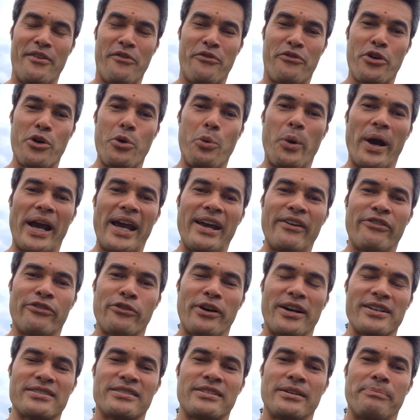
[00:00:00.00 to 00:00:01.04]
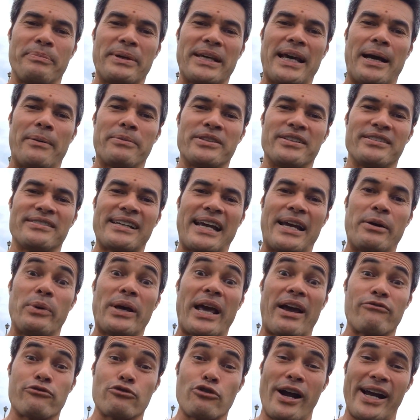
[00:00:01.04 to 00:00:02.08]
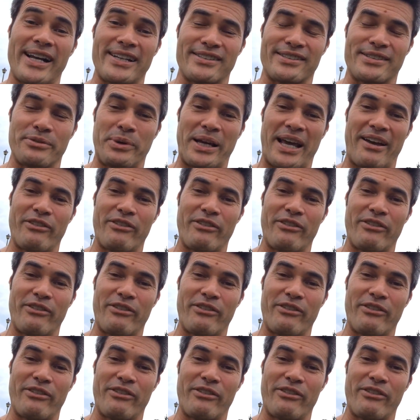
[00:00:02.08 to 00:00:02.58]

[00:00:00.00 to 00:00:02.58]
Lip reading: for a way for us to be able to say we have rights, and we